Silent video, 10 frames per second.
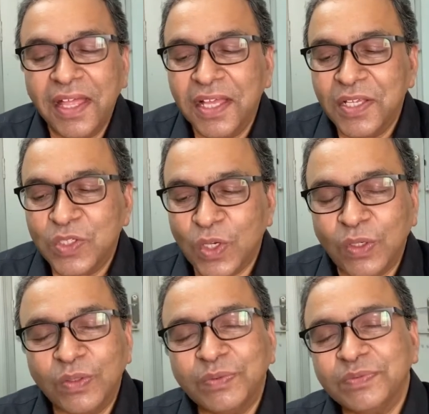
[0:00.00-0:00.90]

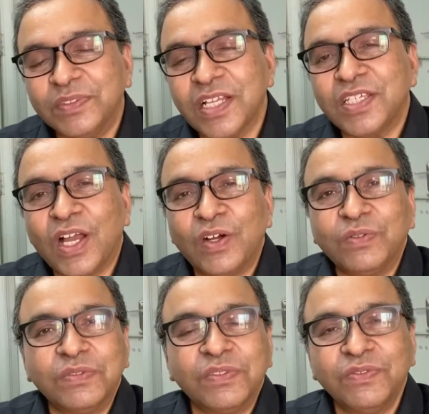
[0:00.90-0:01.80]
So that's
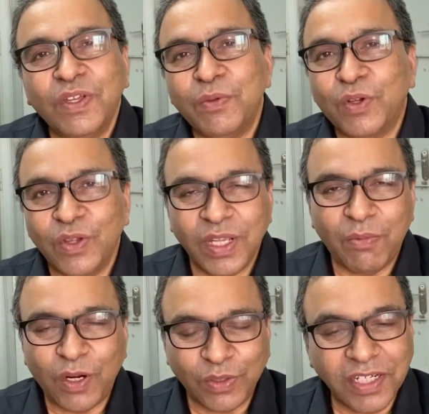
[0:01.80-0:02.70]
how we'll be going
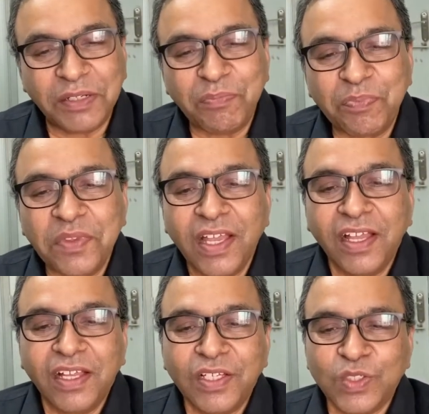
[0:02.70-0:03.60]
about it.
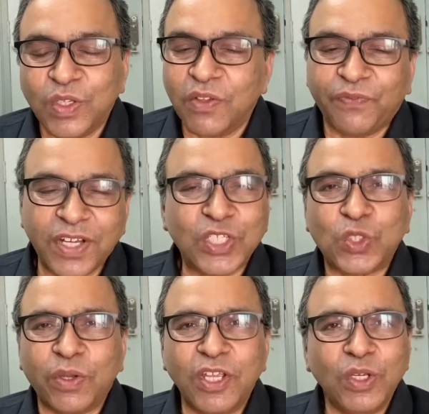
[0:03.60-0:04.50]
So the first
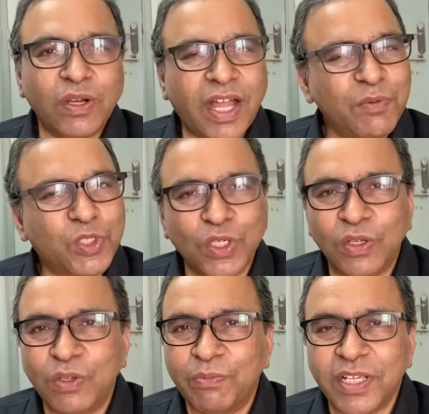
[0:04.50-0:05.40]
story, I'm
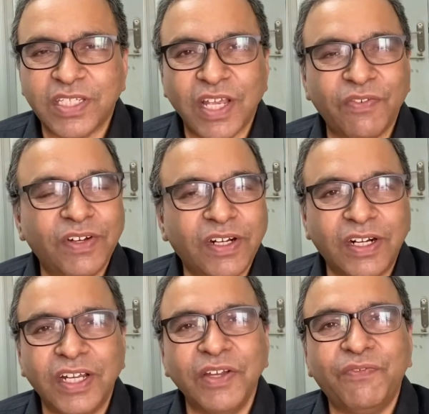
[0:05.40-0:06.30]
sure you must have
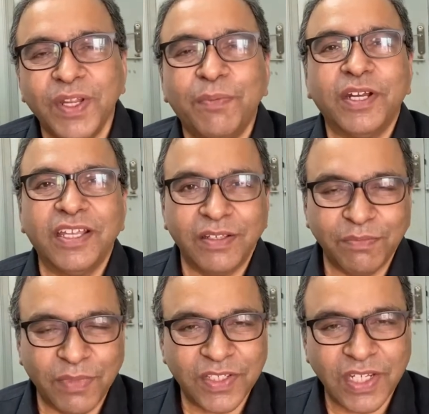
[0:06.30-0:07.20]
heard, everybody
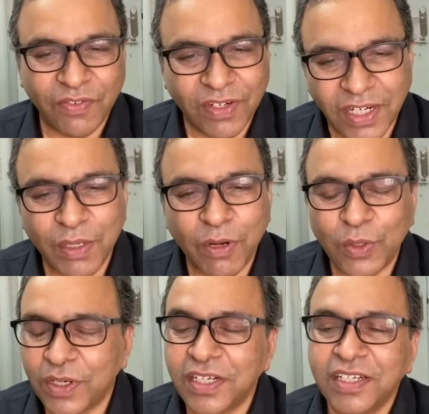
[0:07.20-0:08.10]
must have heard
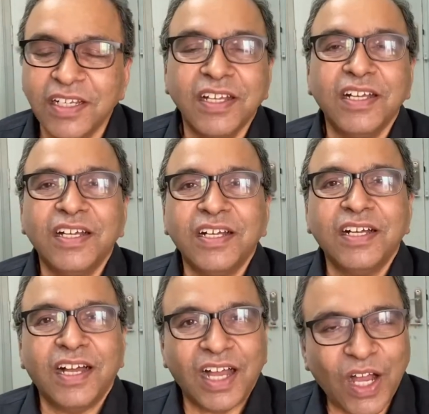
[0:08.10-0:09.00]
about it.
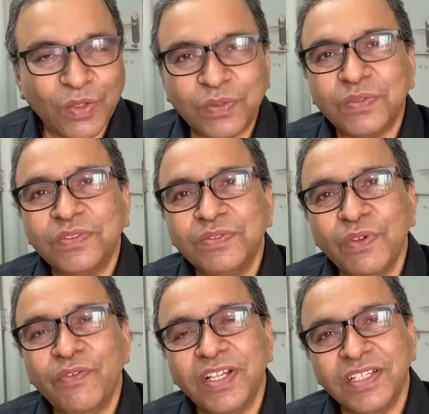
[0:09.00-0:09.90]
How
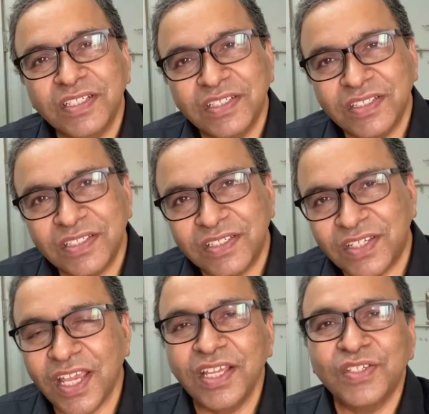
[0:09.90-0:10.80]
we will
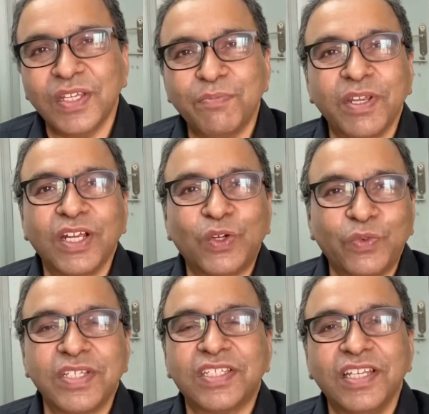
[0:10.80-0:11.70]
change and bring a
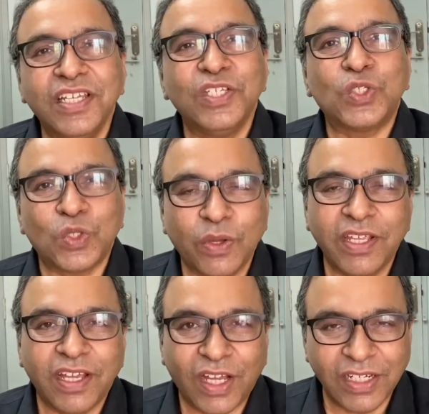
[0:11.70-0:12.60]
twist in each
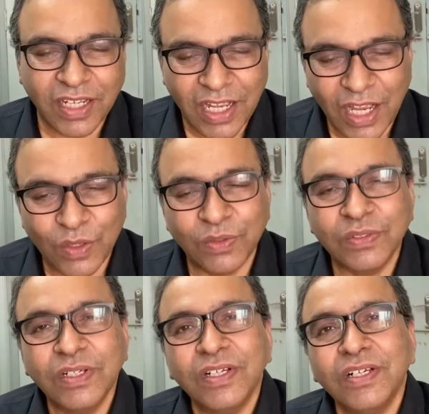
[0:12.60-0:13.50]
story, how
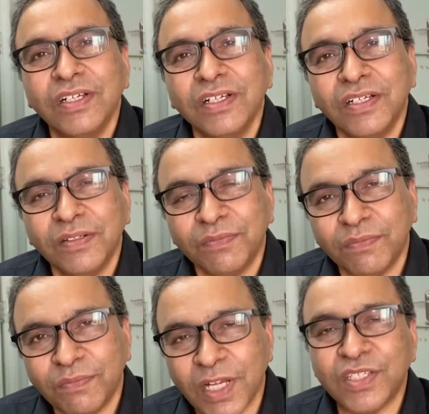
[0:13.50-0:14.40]

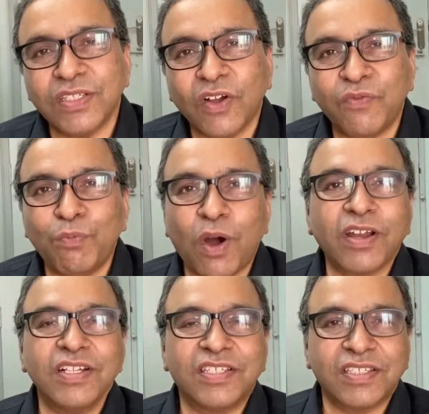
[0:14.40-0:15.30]
much of
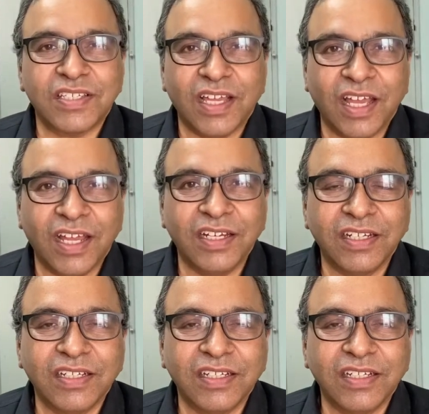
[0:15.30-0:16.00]
morals and